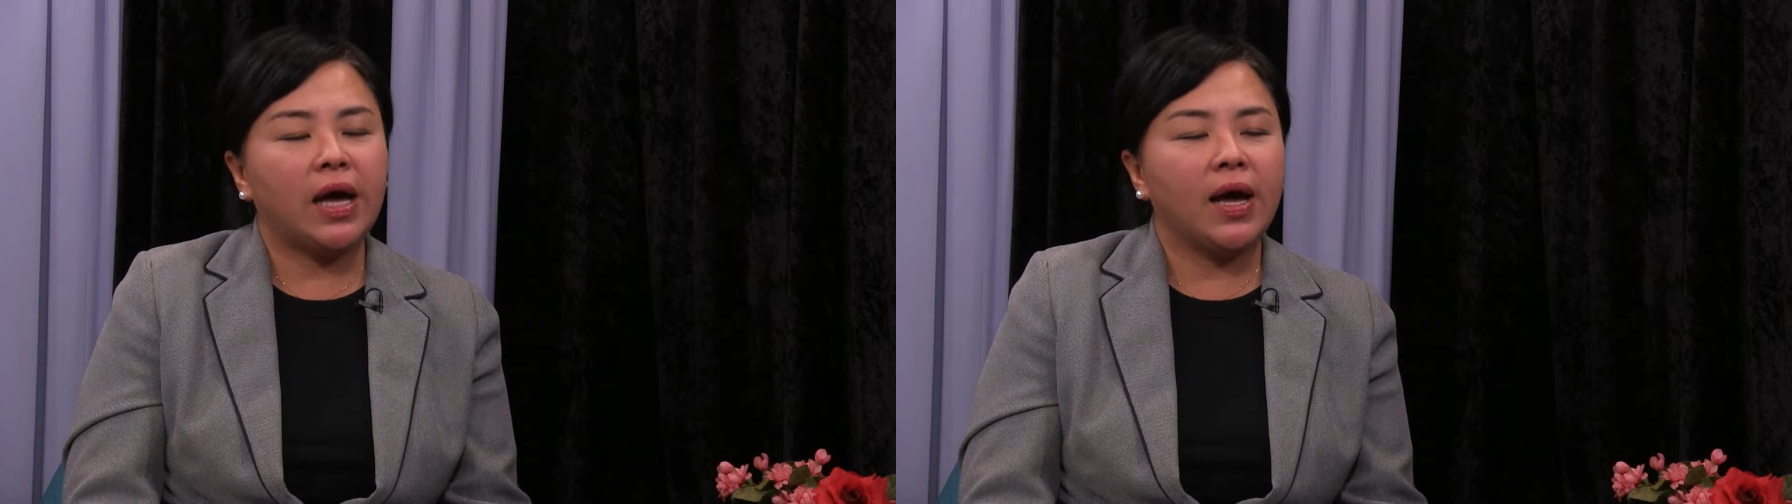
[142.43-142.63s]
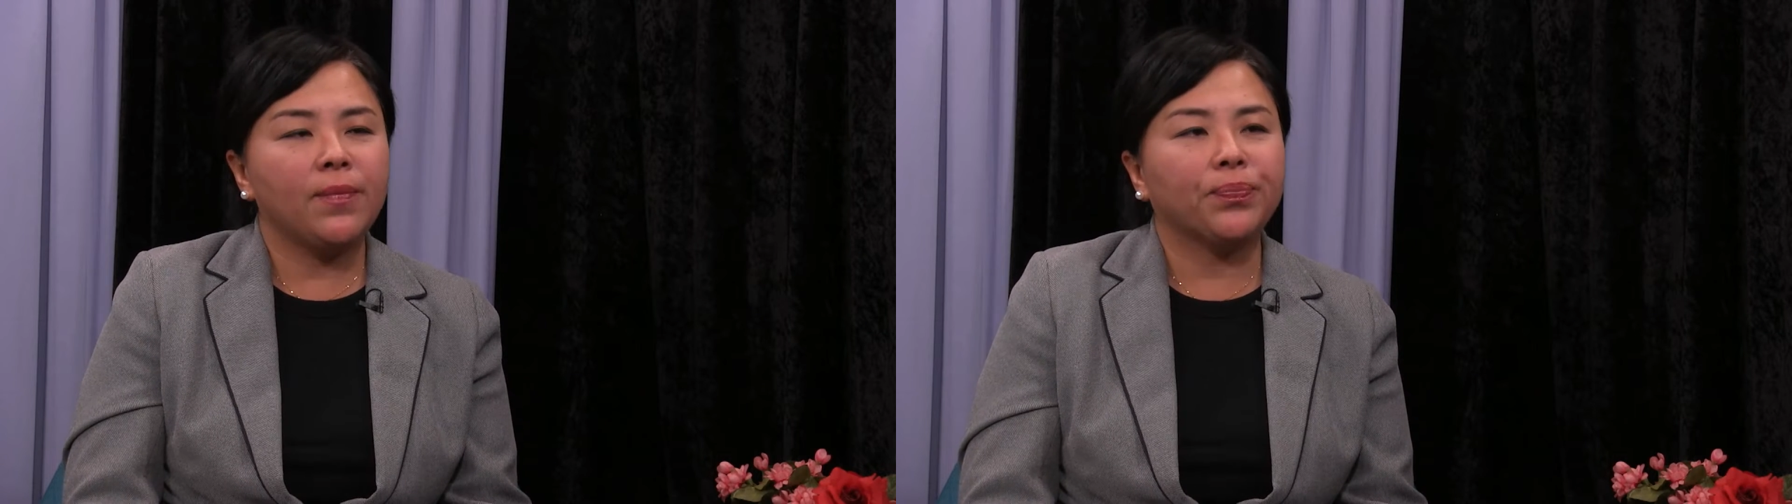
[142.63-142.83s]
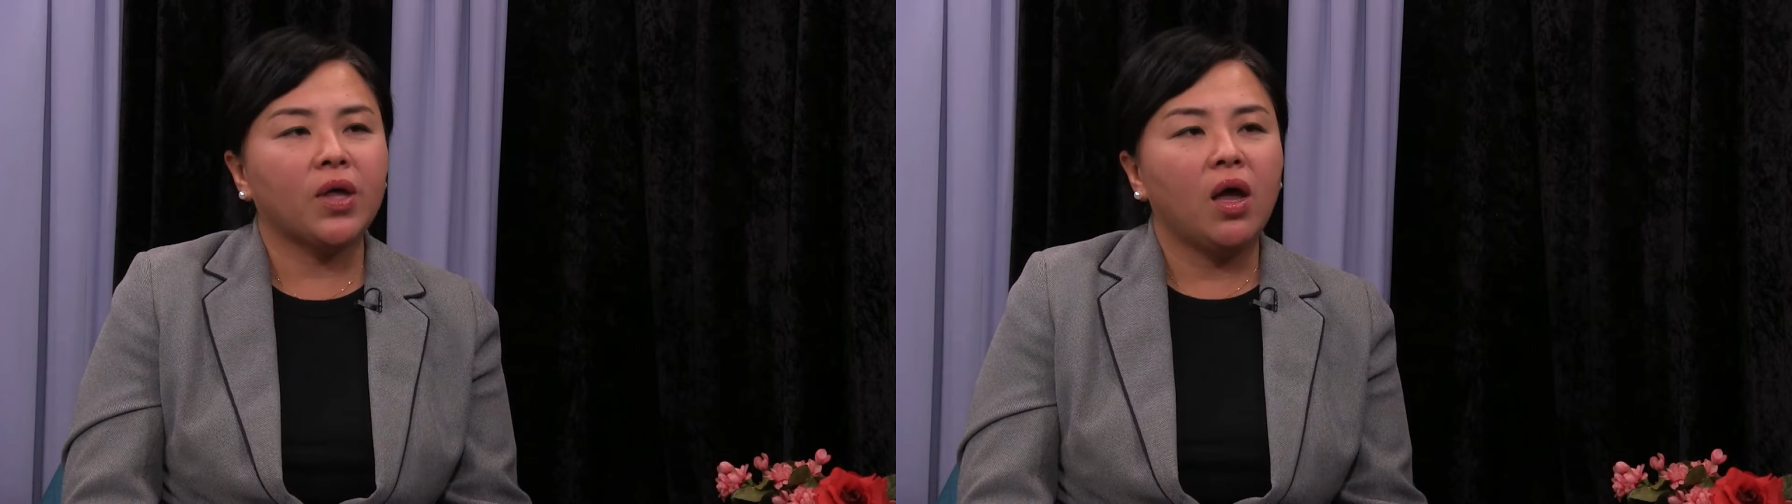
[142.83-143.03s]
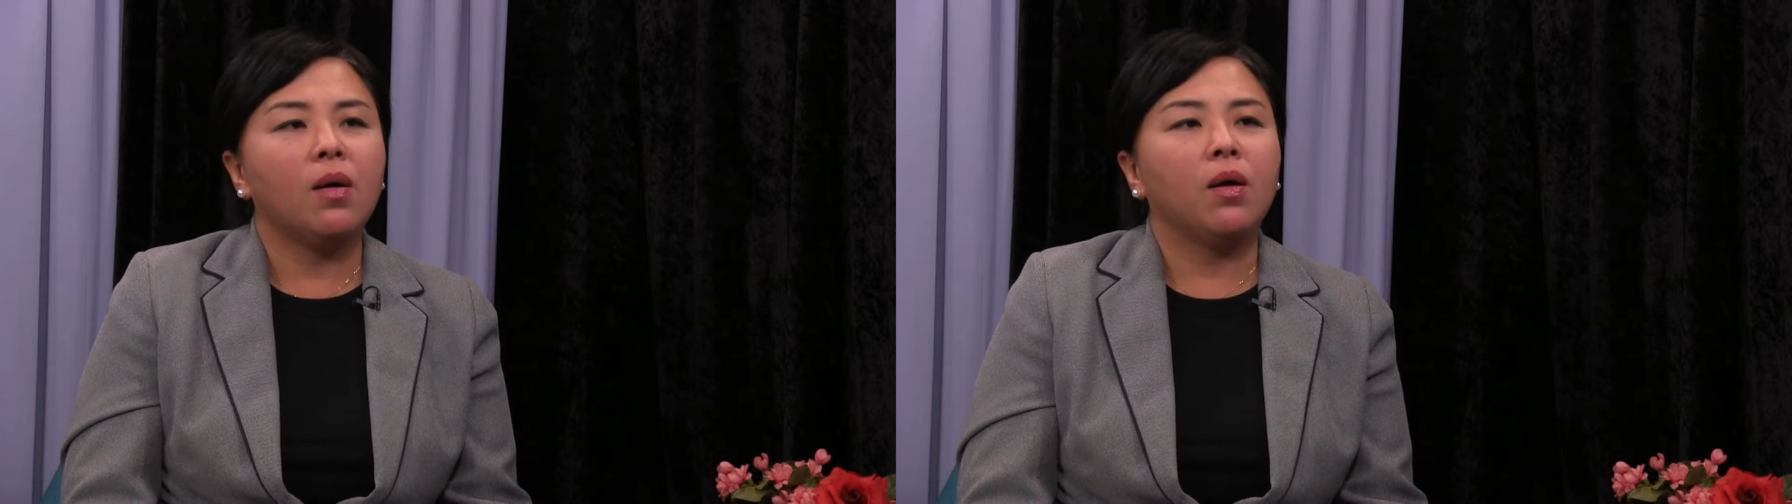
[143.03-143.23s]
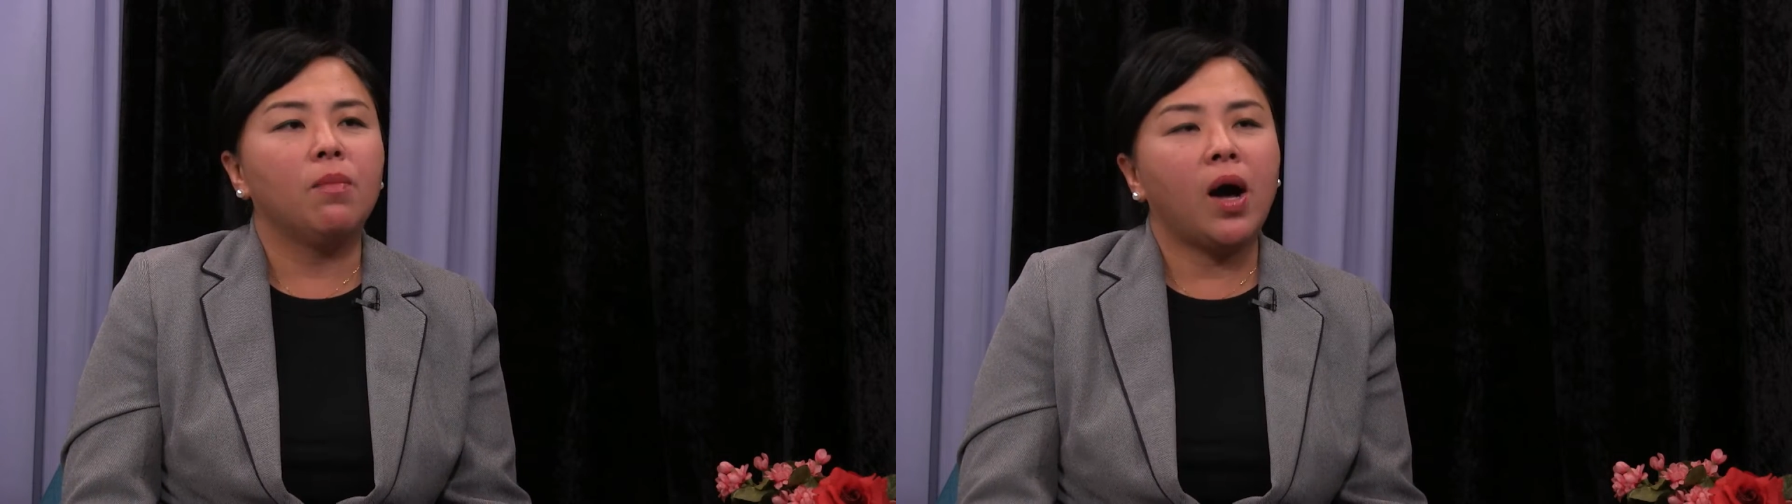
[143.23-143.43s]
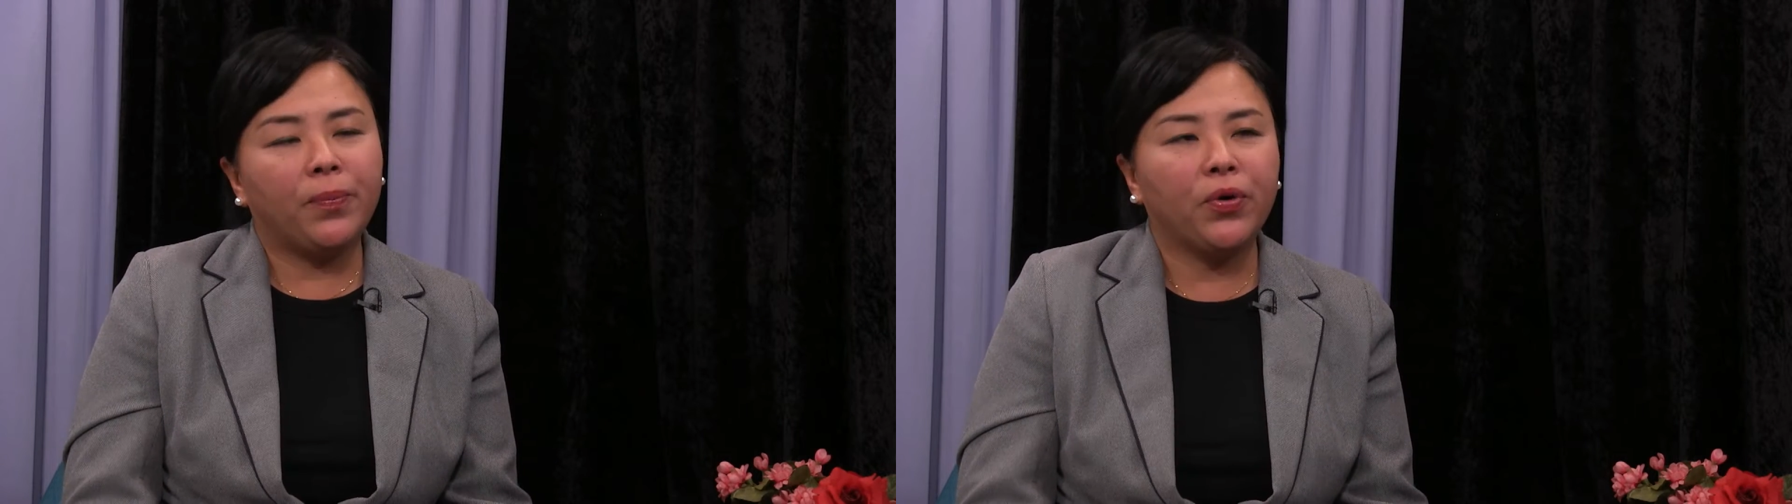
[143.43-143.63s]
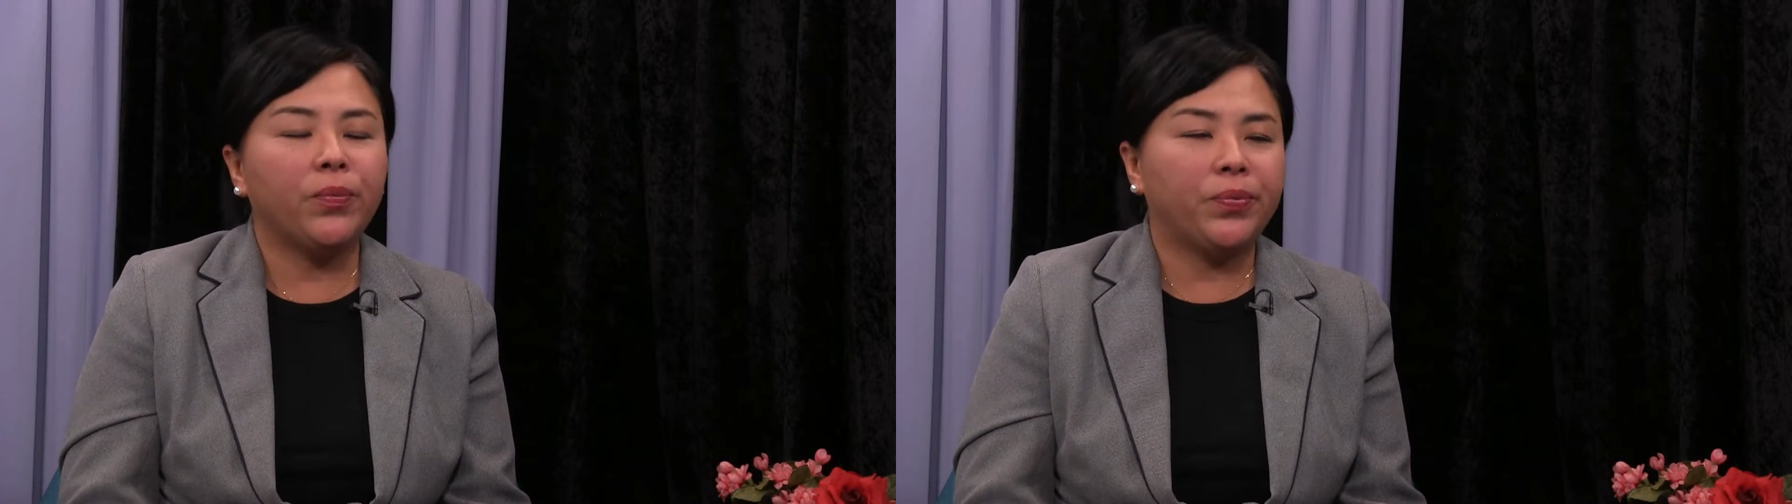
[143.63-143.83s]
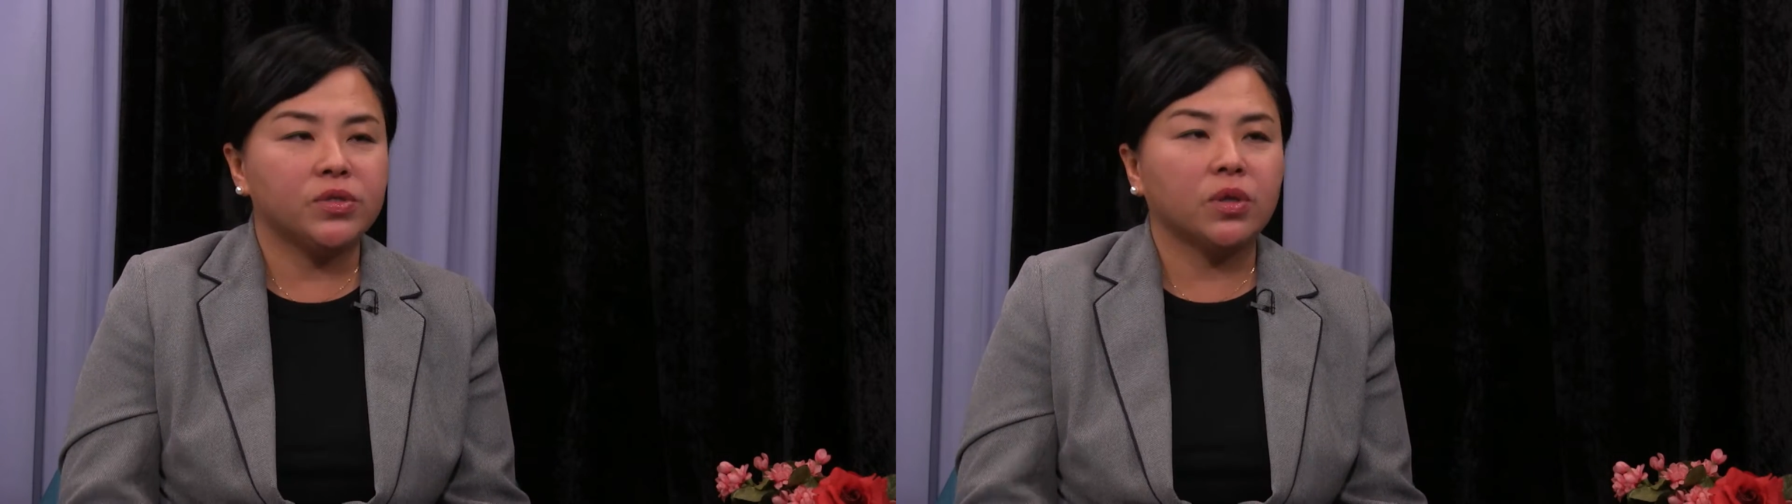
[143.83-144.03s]

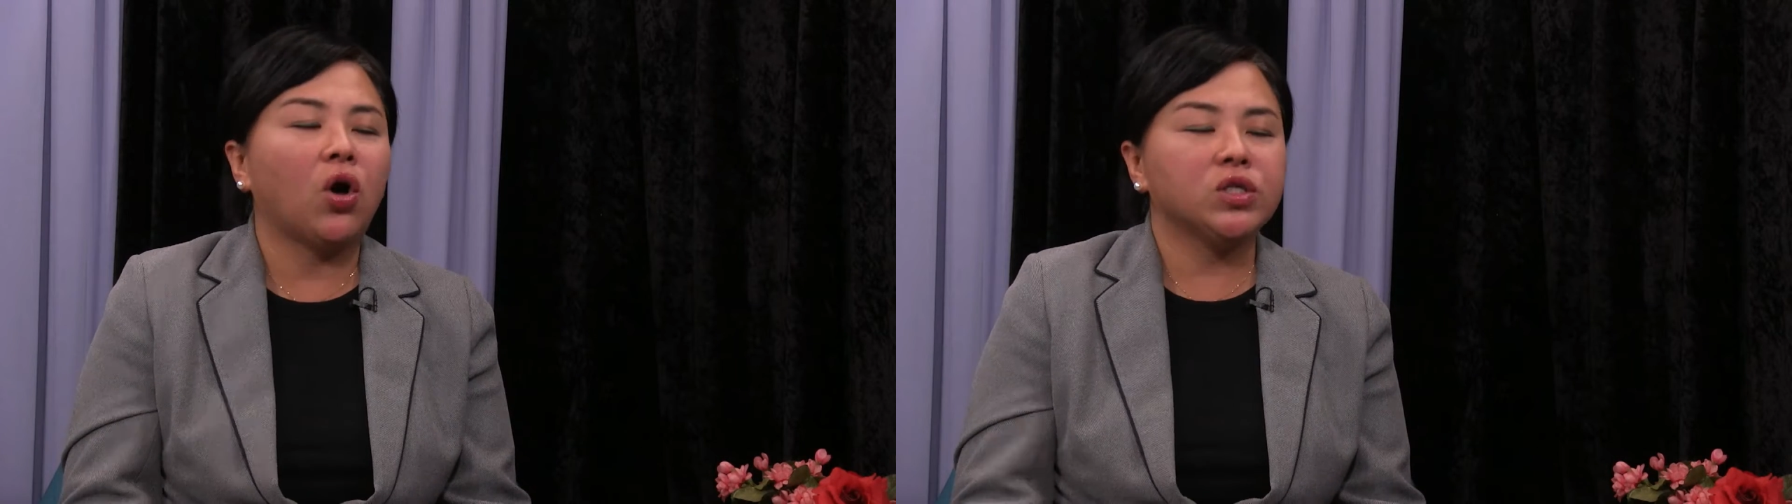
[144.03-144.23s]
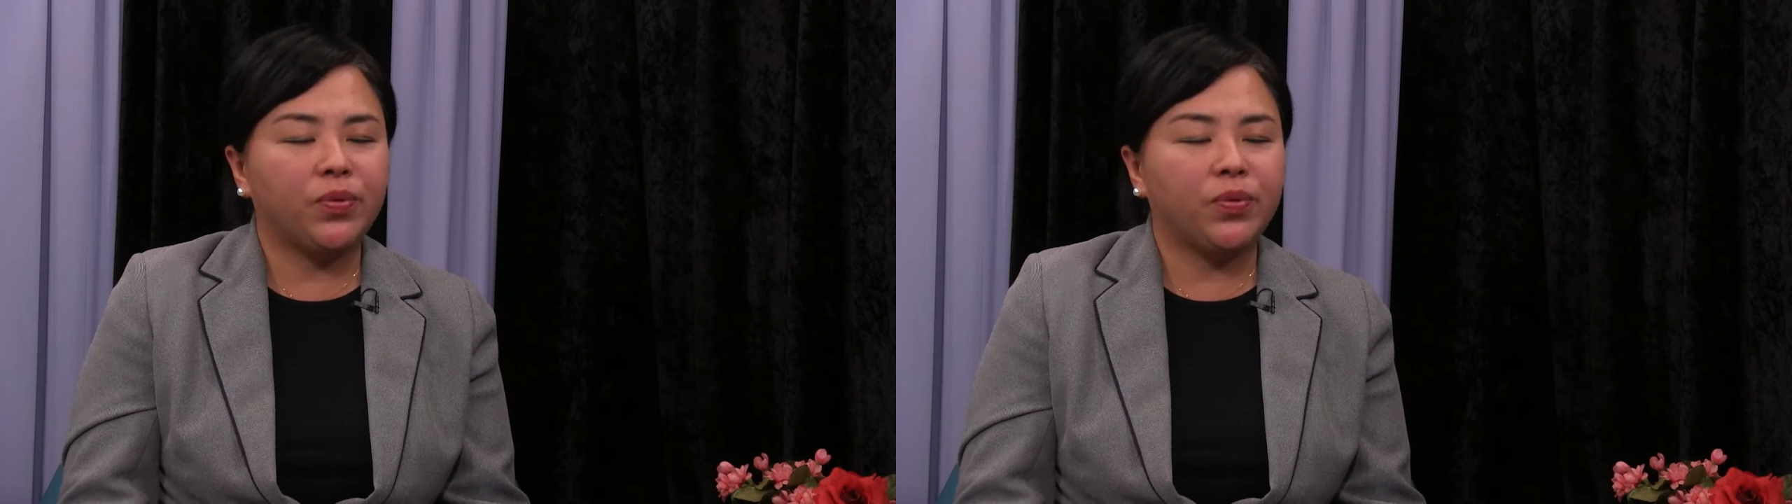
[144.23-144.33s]
God's